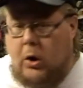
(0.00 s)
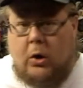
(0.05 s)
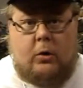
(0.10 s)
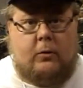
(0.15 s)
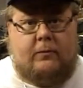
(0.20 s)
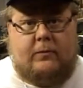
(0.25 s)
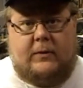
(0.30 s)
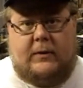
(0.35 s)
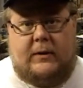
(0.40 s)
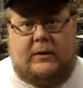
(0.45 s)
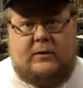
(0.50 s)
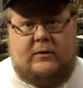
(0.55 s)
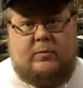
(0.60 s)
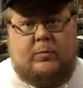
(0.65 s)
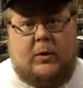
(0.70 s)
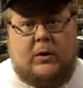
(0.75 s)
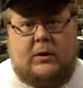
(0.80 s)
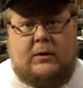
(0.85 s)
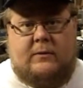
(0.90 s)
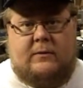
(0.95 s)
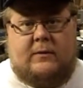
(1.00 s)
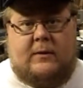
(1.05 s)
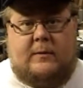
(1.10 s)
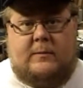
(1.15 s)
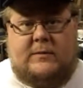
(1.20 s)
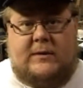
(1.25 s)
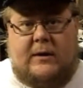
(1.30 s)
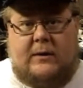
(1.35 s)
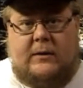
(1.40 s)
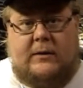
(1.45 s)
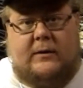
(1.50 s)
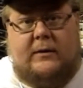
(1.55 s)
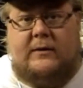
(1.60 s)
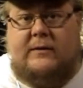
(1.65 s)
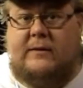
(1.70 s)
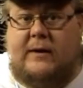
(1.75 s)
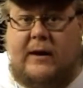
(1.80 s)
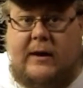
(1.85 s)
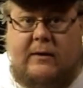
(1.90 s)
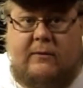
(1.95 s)
hopefully this box comes out at
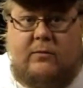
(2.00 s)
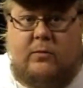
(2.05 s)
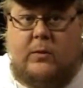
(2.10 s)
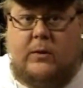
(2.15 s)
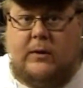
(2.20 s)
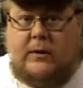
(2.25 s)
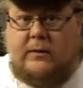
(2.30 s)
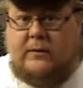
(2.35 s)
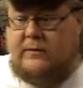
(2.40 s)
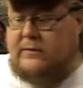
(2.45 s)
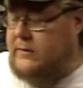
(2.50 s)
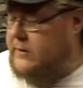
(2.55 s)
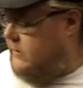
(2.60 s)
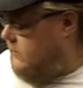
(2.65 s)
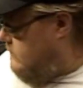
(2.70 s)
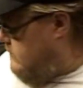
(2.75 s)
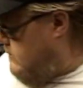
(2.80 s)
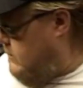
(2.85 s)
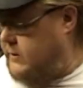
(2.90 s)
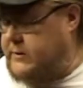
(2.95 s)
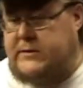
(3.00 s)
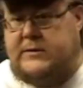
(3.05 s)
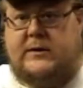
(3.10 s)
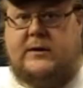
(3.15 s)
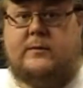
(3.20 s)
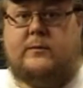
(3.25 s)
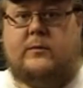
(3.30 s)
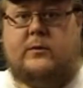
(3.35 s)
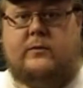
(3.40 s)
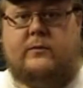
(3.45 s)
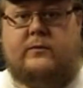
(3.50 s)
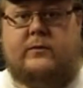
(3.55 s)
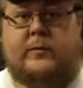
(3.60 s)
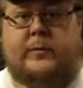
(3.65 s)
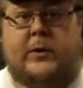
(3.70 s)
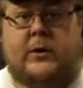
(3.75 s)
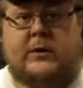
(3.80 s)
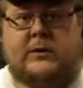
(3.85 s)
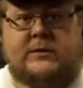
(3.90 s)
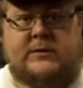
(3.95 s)
least halfway as decent as some of the
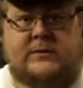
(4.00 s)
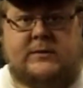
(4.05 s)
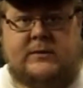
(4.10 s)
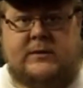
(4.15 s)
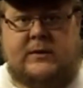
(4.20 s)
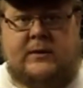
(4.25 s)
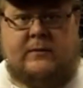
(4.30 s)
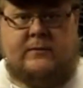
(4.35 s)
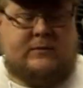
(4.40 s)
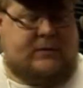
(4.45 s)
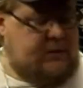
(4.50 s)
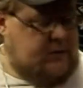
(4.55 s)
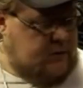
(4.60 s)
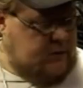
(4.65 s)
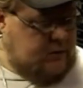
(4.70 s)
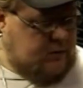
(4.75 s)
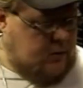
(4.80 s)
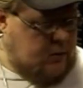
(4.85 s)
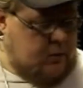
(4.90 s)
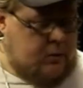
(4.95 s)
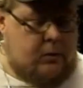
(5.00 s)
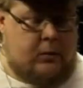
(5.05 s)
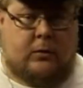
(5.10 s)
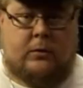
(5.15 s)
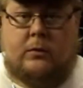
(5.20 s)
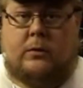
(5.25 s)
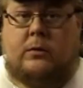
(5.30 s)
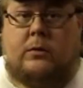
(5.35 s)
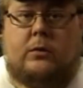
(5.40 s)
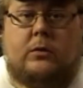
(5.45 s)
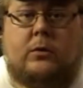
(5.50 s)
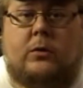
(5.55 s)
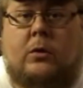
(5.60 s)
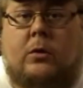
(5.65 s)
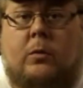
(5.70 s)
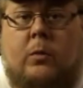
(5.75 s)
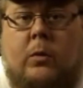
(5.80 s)
boxes I've seen on your